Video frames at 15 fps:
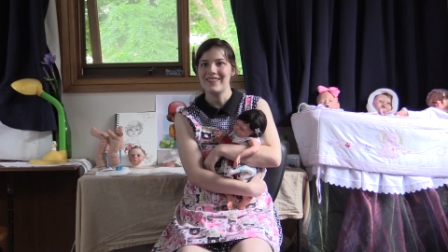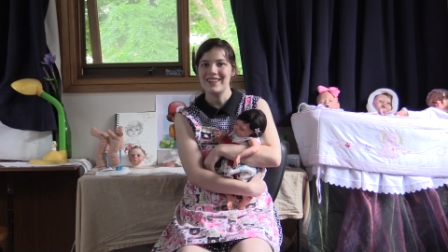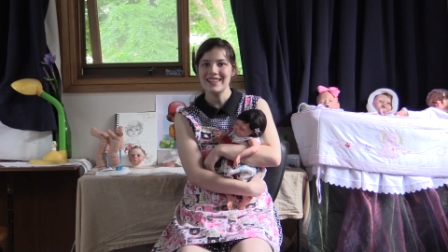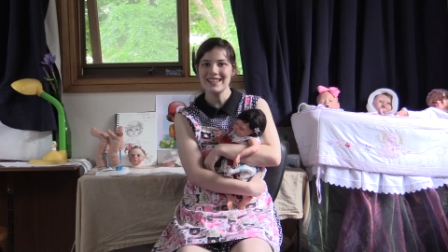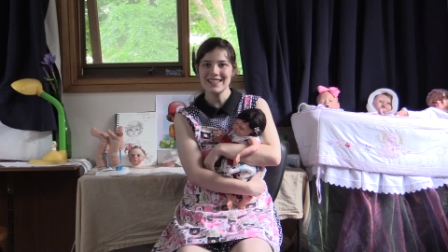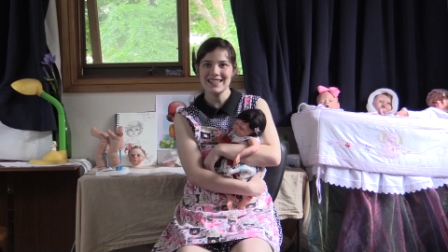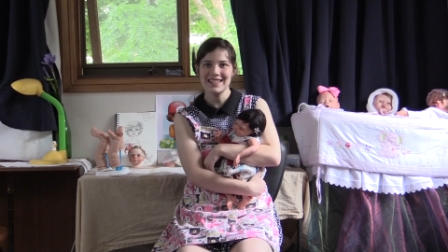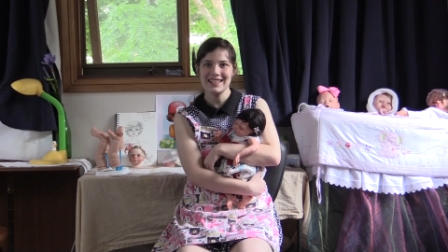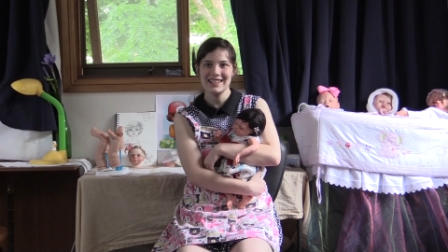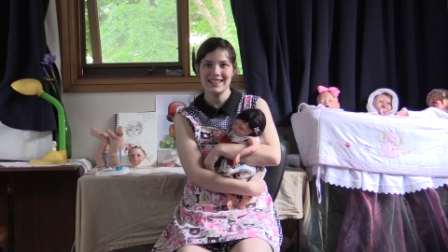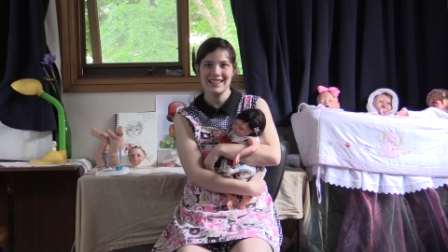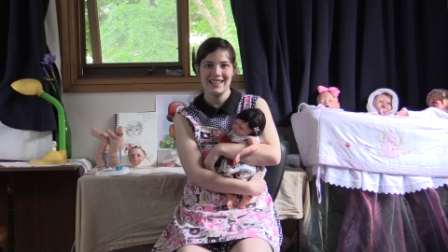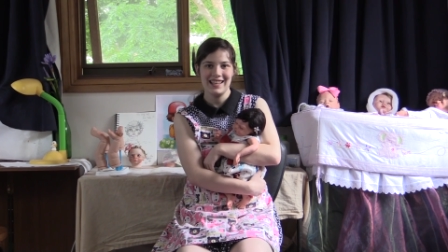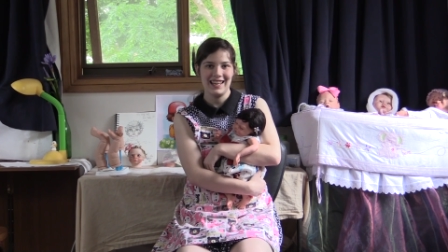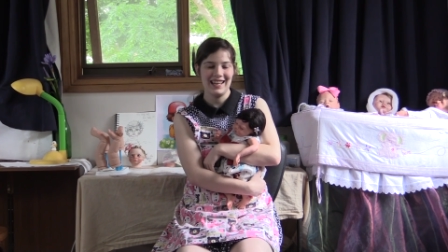was
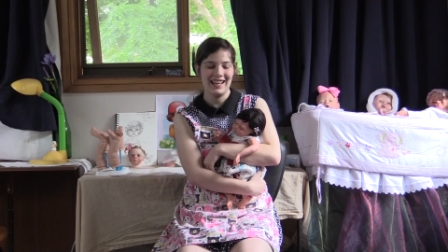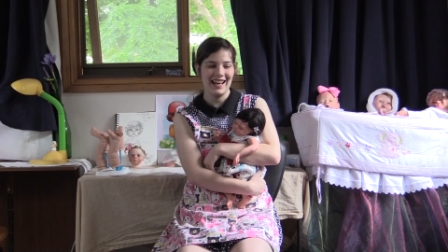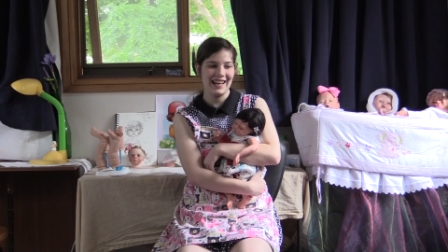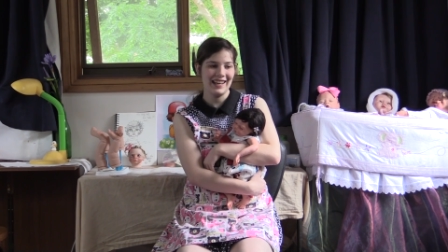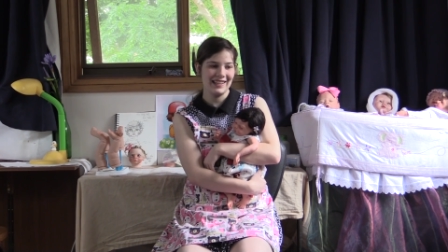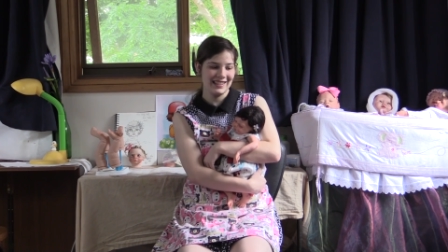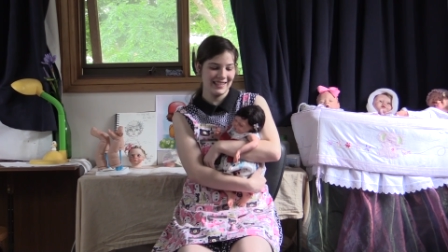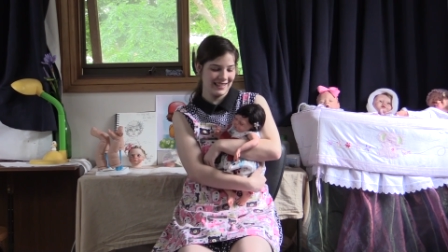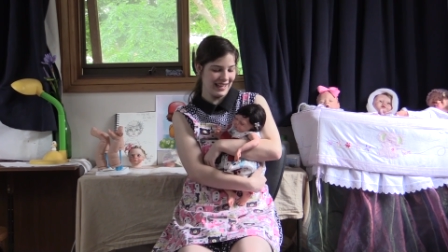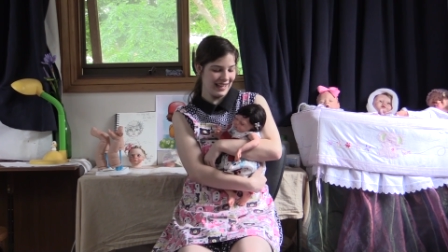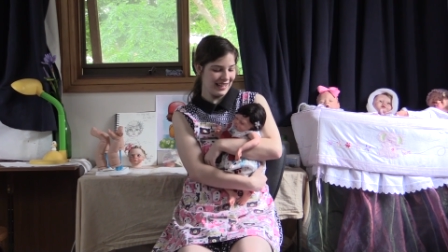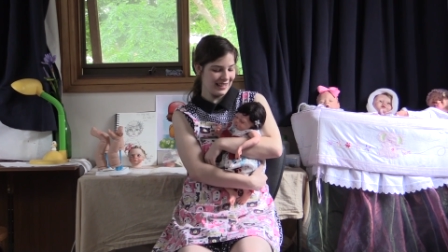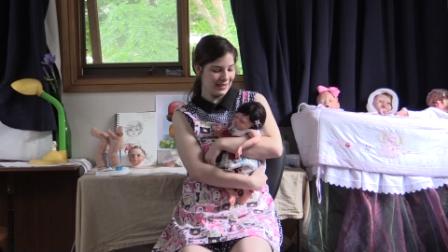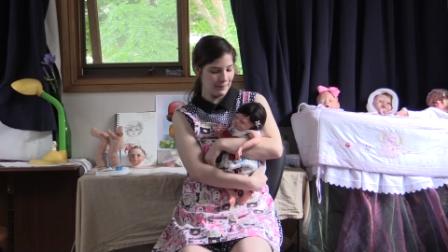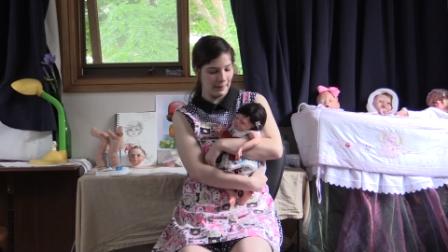and I
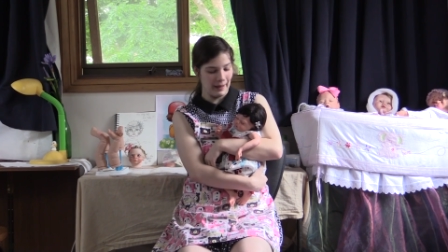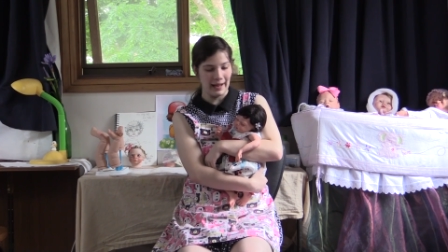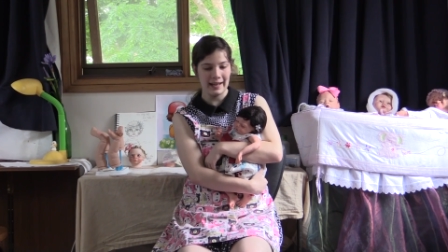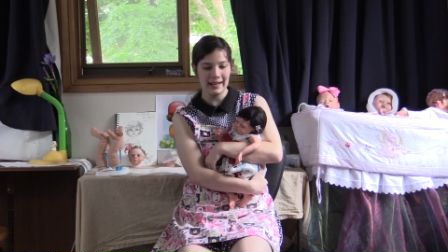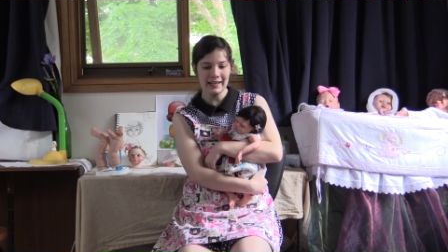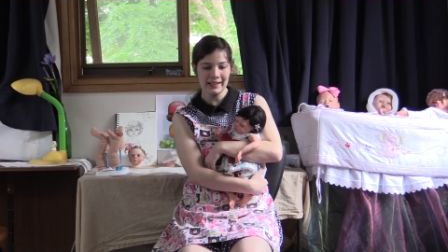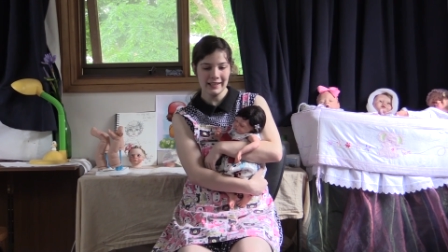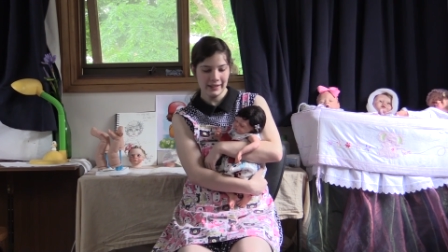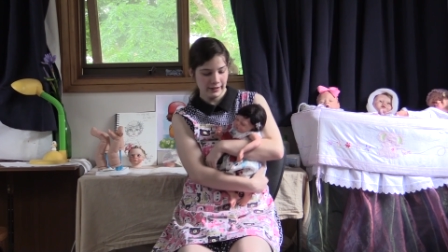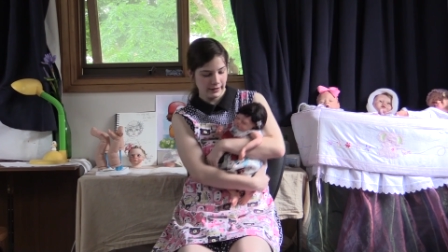decided to buy it.